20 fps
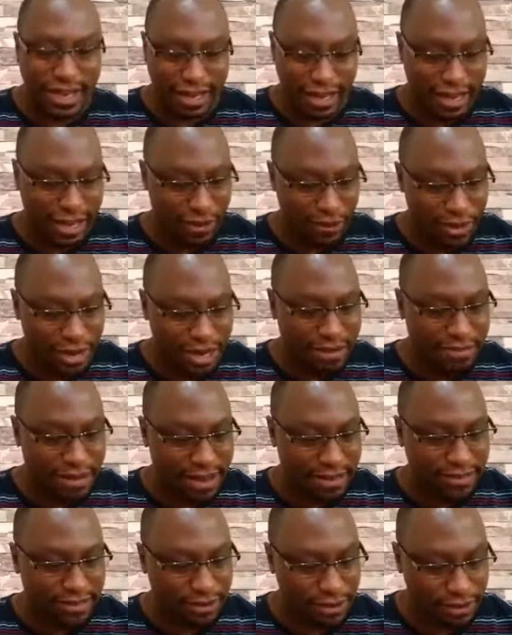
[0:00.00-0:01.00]
And we
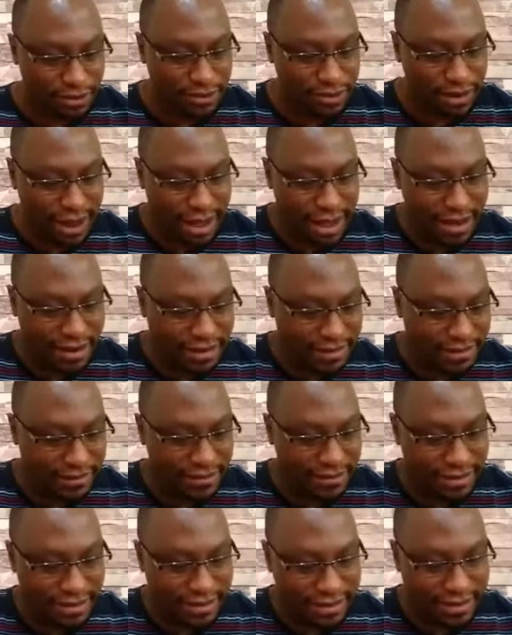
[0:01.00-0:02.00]
must also learn
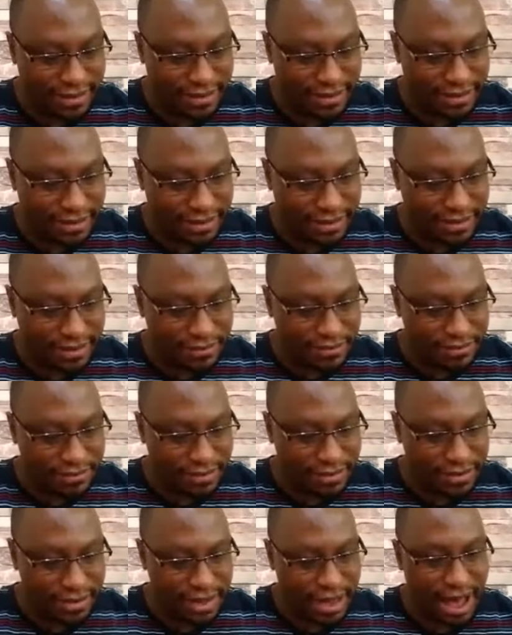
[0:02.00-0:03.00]

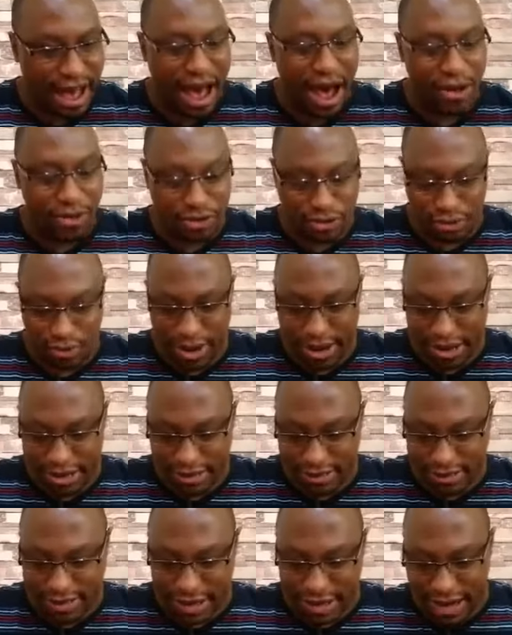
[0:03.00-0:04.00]
how to
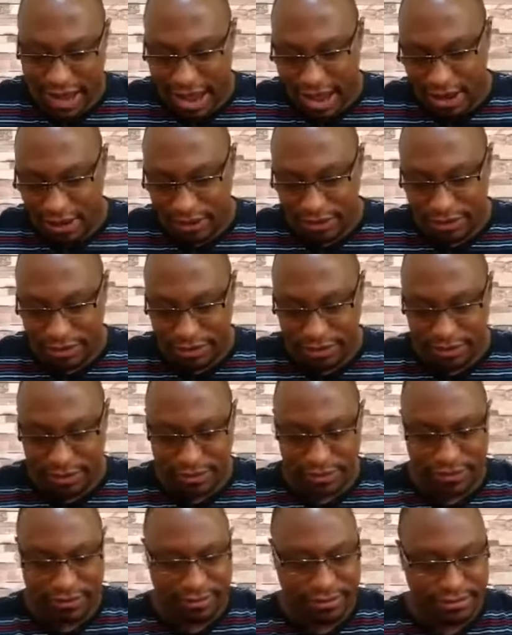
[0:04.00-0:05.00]
wait and how
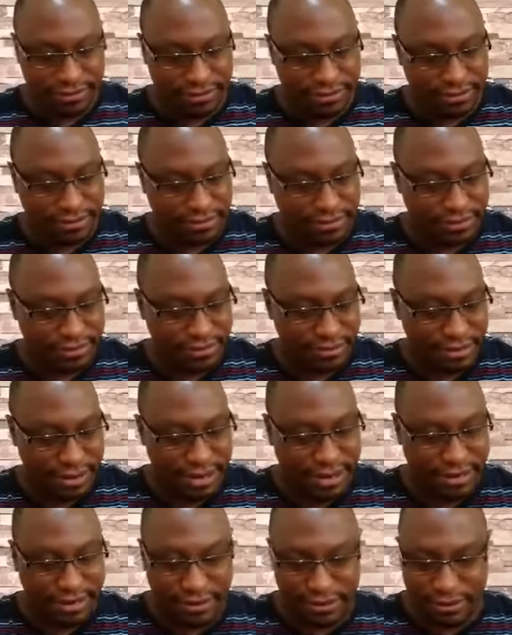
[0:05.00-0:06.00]
to
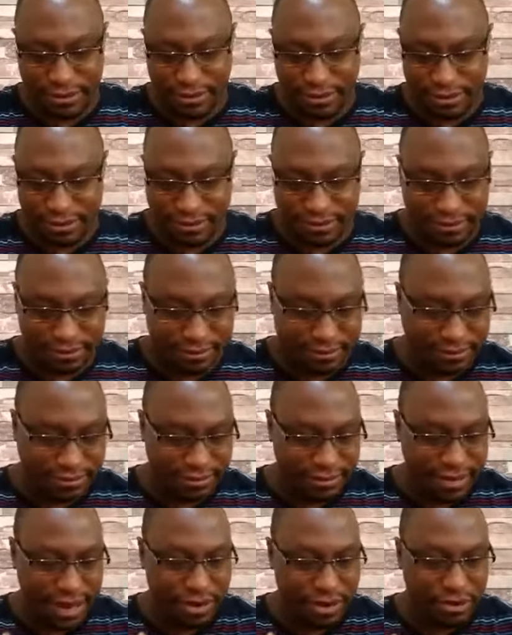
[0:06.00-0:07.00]

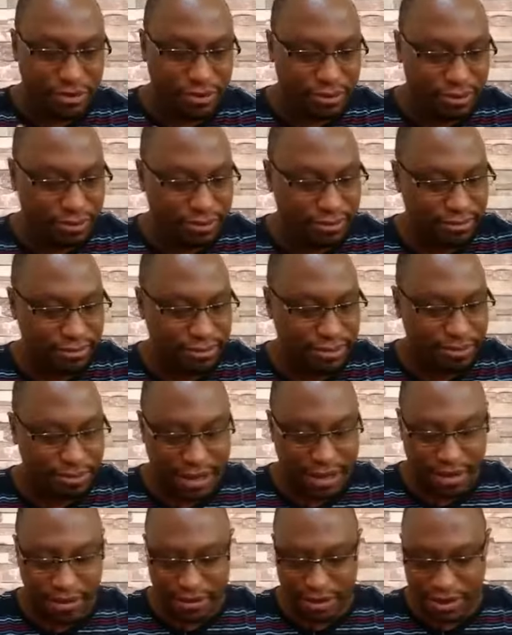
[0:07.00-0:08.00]

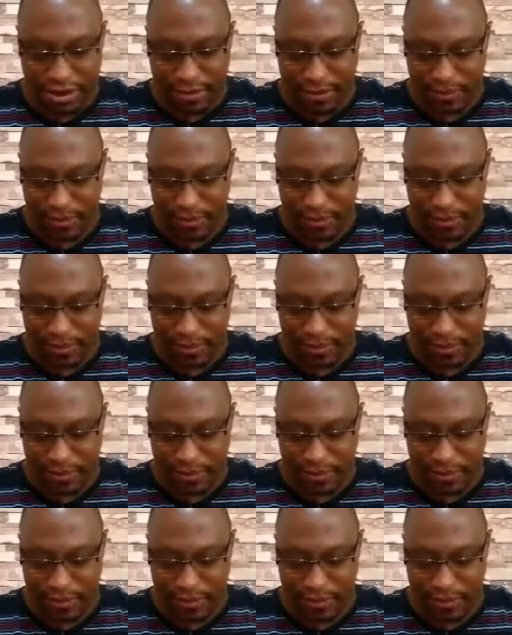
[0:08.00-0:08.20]
depend on him.